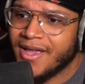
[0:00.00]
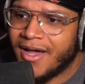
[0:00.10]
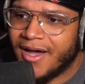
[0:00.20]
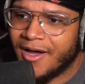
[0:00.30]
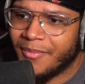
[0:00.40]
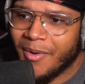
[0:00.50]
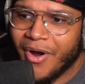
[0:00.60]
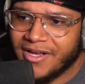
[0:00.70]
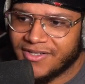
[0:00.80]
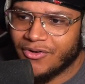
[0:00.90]
I'm
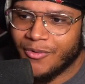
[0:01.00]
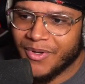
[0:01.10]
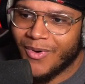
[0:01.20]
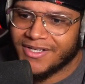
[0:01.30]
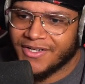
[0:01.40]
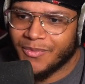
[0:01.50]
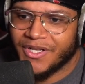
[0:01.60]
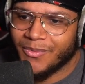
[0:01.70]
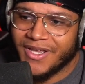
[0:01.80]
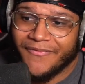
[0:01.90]
probably still gonna be watching it week
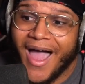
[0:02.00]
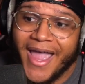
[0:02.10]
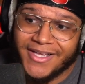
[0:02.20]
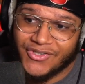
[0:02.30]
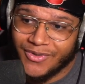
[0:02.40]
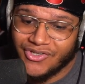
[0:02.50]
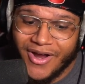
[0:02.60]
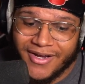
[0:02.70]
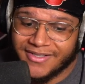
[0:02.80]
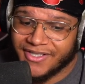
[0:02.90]
to week if I enjoy the
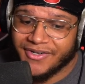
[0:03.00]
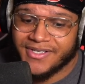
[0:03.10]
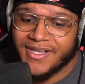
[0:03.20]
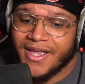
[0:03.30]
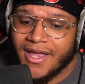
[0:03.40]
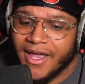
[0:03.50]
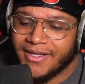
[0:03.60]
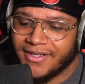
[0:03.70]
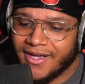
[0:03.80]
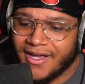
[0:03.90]
Trigun series.
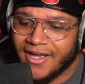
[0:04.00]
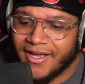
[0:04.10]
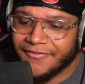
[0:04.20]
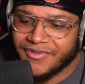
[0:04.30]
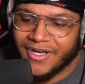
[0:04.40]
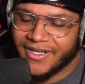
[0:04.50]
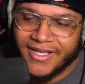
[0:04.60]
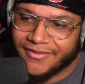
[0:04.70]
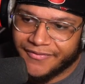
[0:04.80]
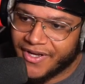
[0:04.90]
And if
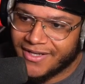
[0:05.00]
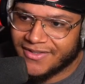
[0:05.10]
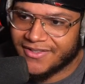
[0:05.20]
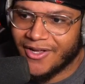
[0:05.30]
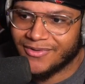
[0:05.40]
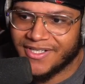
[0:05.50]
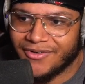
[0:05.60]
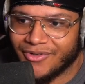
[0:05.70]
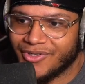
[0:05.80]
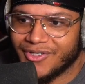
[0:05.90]
you guys just don't see it
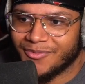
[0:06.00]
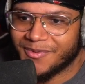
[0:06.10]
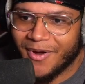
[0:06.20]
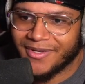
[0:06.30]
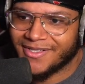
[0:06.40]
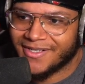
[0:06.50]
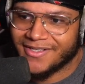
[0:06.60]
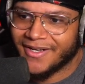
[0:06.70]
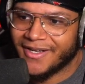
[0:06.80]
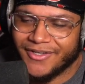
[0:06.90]
on YouTube, it's probably just because
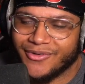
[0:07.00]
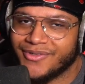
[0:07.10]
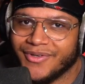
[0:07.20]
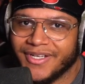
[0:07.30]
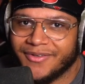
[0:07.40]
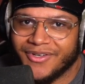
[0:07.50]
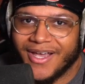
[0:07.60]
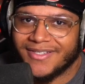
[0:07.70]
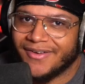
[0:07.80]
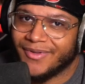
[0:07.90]
it didn't do too good and you
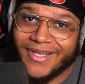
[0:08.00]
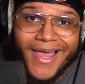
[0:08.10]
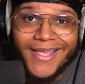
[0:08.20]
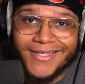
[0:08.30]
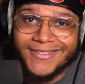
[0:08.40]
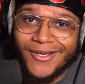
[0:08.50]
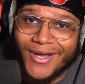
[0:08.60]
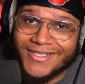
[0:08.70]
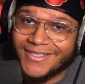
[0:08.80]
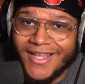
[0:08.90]
guys didn't really like it, so
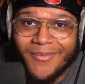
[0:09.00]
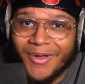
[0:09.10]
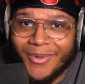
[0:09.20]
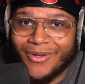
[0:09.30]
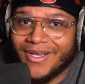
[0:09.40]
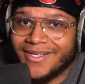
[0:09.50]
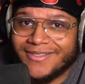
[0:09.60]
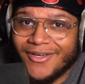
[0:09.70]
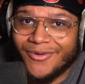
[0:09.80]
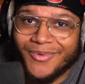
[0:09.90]
I just stopped uploading it,
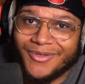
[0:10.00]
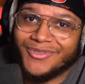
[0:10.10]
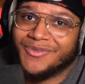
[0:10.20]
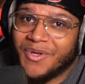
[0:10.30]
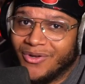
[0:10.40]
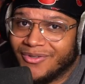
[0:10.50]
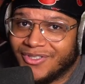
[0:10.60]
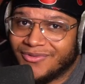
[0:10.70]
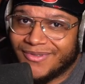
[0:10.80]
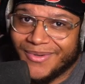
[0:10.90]
so it will just be on
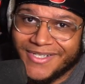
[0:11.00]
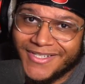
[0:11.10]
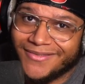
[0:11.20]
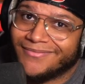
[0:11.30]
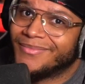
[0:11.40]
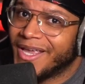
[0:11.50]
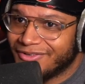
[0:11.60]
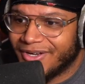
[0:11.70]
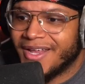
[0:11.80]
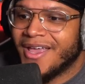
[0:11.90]
Twitch and
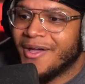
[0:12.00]
Patreon.